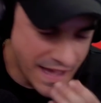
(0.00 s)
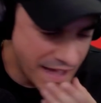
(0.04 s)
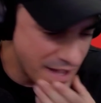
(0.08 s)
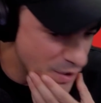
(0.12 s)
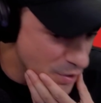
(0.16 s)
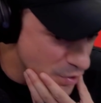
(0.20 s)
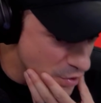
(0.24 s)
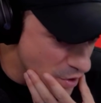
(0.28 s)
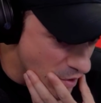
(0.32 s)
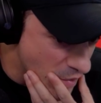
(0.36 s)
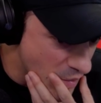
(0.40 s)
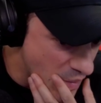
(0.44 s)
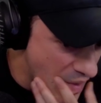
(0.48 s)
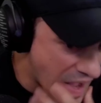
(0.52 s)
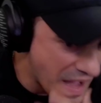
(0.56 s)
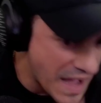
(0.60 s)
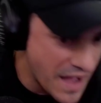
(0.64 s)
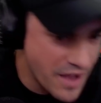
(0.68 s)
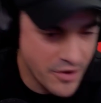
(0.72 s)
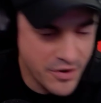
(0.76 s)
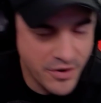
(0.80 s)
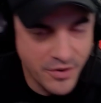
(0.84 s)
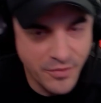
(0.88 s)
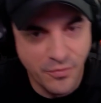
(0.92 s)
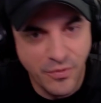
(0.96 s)
I don't know
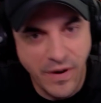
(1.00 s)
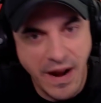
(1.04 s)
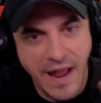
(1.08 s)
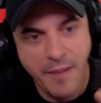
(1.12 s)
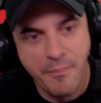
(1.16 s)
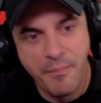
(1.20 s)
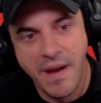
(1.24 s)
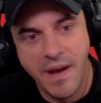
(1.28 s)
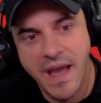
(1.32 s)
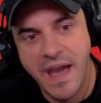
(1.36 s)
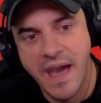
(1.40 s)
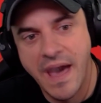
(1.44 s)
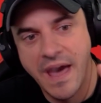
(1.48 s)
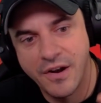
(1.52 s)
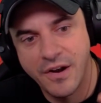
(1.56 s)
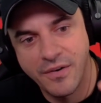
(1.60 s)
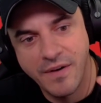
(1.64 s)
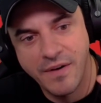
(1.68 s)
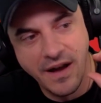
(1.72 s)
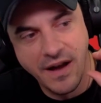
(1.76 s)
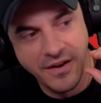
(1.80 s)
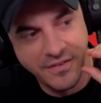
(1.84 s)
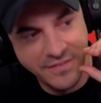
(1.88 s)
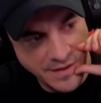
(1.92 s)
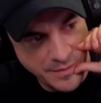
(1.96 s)
how to wrap my head
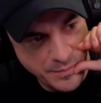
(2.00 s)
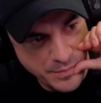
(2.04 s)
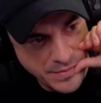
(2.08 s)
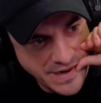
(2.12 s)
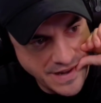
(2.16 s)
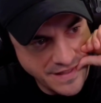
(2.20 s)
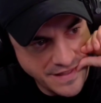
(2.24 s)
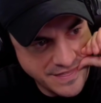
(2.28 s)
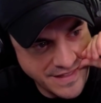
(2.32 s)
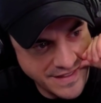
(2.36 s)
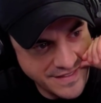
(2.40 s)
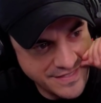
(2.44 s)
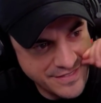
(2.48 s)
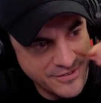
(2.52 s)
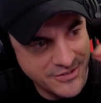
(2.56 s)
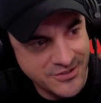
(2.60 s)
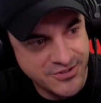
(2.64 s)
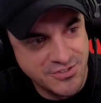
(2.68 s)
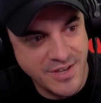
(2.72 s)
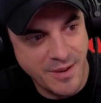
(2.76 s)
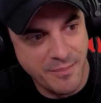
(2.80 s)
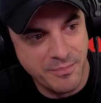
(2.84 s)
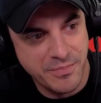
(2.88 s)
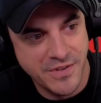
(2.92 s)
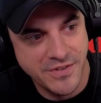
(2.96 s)
around it, but I think there's
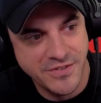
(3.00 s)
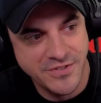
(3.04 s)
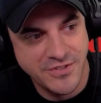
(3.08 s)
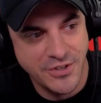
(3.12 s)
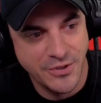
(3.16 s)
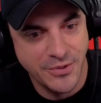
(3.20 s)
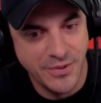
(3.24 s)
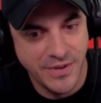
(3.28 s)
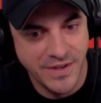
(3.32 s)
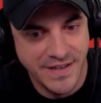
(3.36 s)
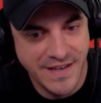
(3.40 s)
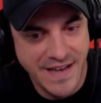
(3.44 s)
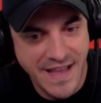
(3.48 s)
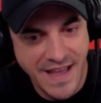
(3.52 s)
something to it.